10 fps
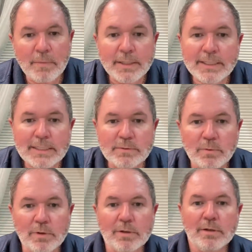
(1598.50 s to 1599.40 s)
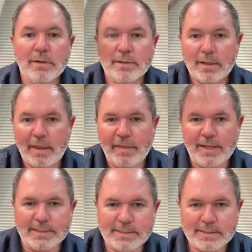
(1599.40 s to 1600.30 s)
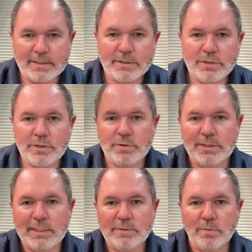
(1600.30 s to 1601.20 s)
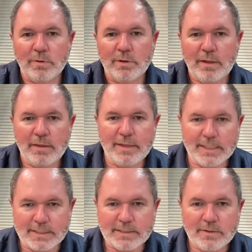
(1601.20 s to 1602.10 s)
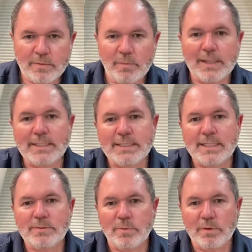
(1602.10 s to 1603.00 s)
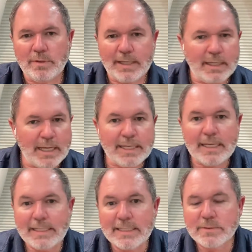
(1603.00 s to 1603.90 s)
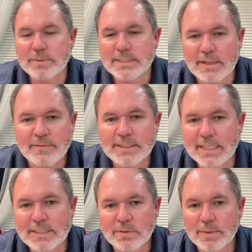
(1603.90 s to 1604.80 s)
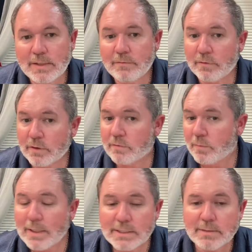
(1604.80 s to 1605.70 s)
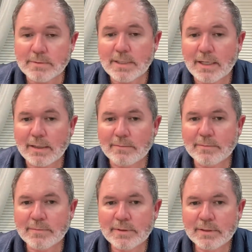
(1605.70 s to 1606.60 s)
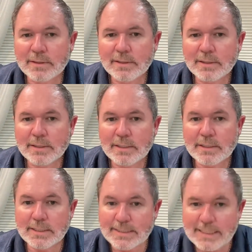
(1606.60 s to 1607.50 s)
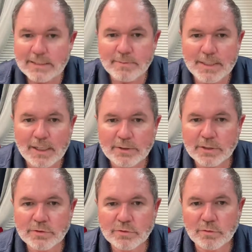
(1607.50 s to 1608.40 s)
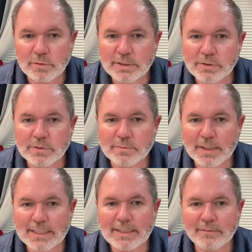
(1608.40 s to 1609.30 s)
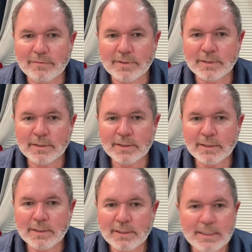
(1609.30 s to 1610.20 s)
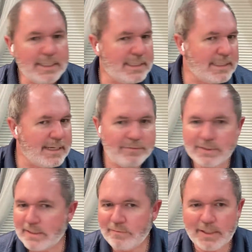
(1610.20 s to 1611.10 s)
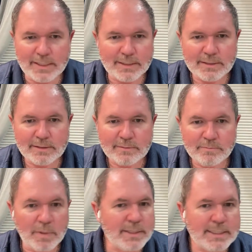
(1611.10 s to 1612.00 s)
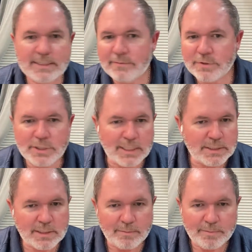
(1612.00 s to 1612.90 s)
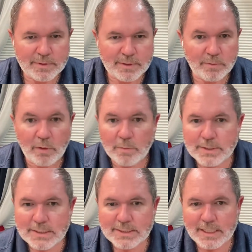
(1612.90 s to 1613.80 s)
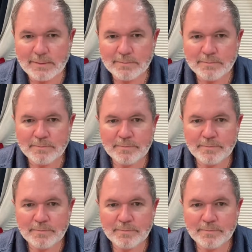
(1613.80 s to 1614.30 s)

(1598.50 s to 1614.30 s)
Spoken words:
Mondays were this, Tuesdays were this, Wednesdays were, and this was 7 days a week for quite some time to teach me how to control and use my gift. And he never deviated. Mondays never changed up. They were always the same.